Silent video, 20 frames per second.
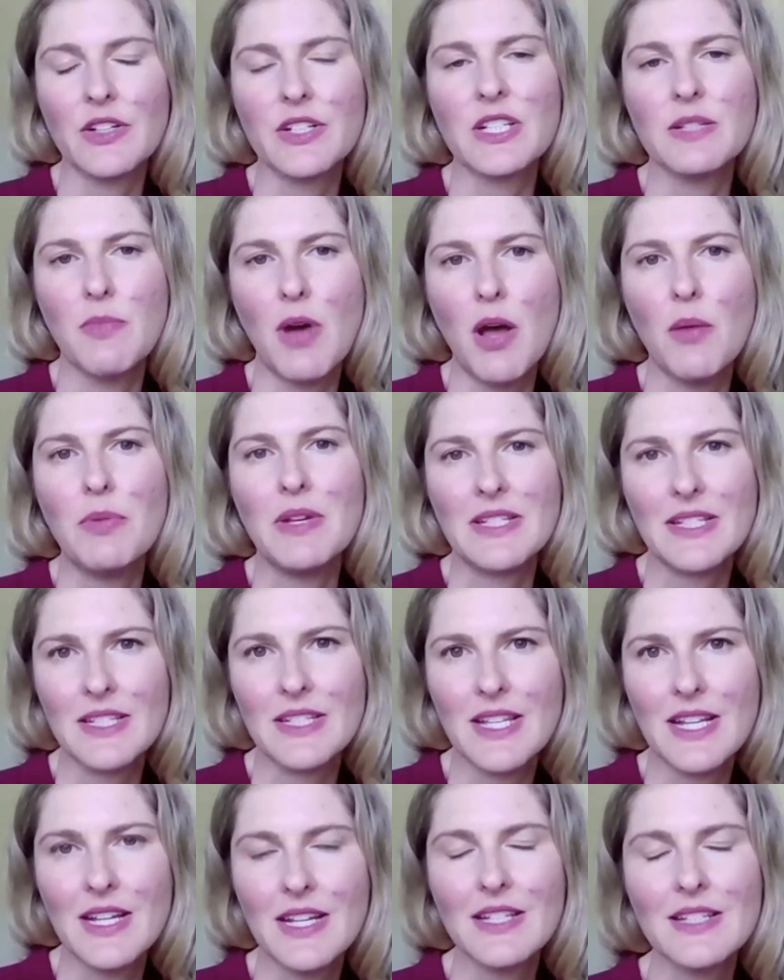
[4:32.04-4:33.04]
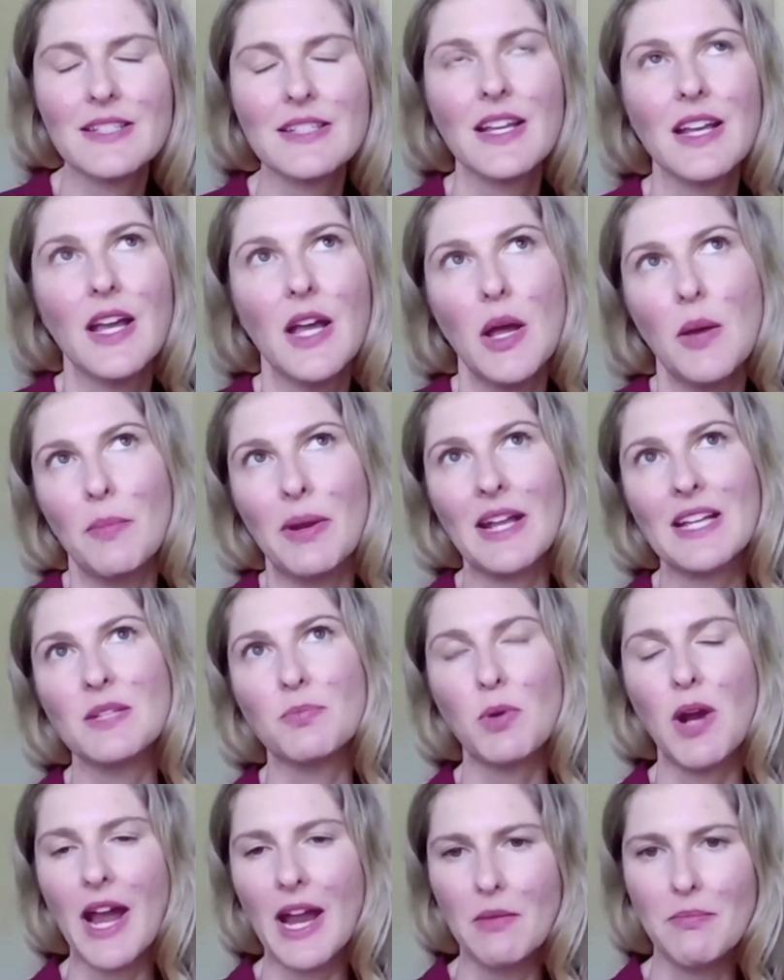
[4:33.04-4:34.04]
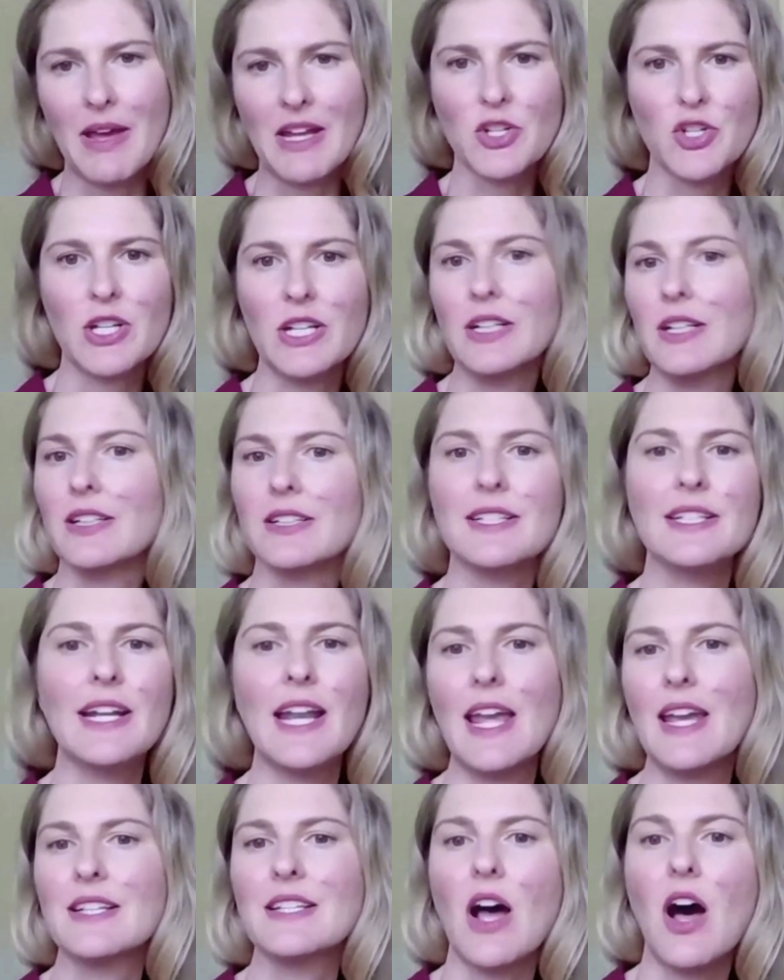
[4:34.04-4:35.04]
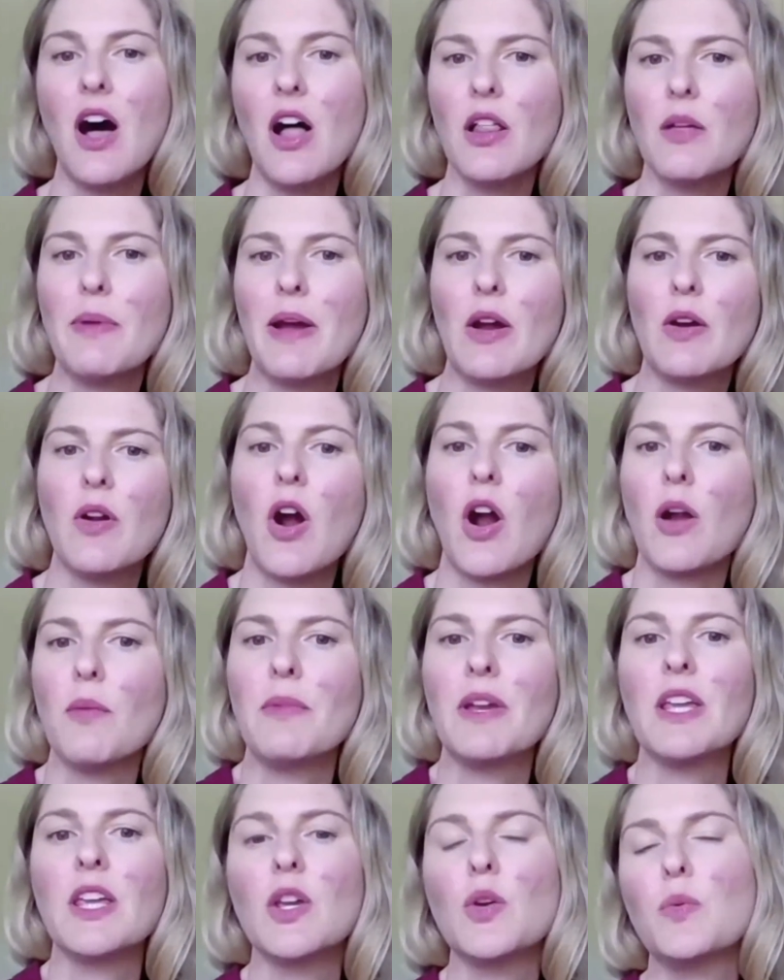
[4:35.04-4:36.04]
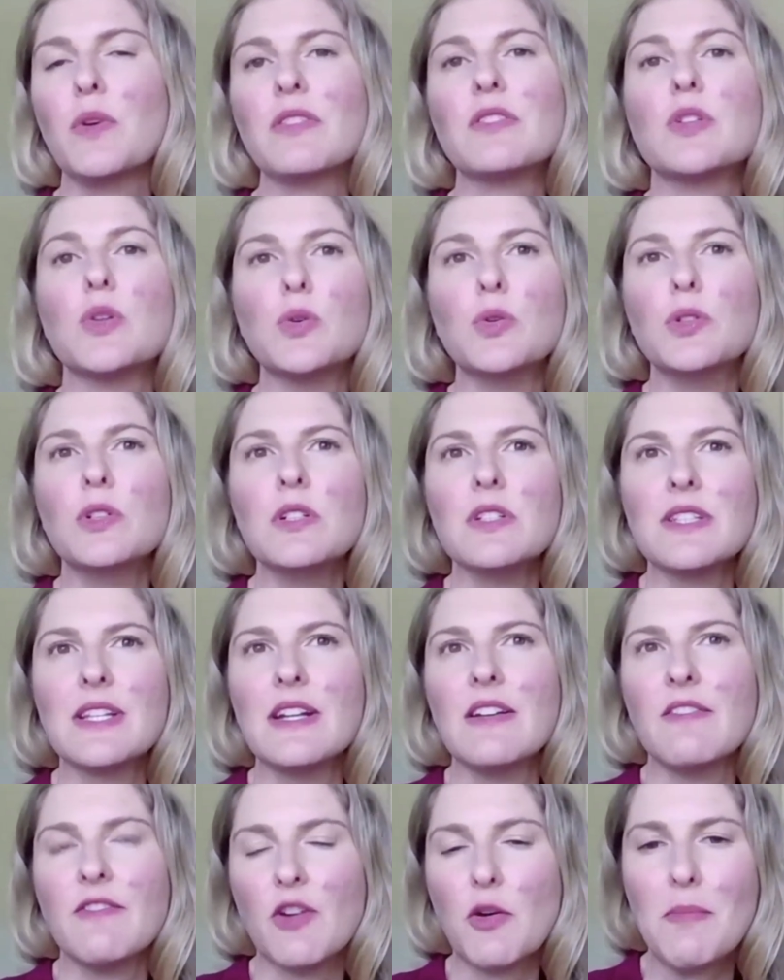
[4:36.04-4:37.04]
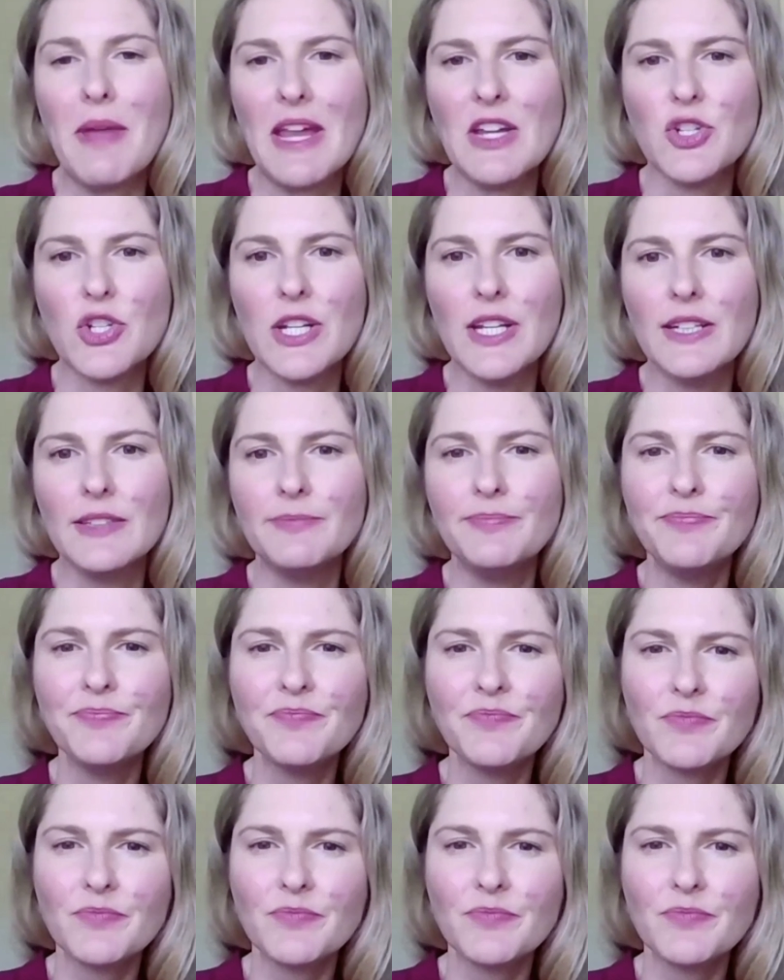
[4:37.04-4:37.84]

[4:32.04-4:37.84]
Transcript: small businesses. But as Brian mentioned, today is all about arming you with tools and information.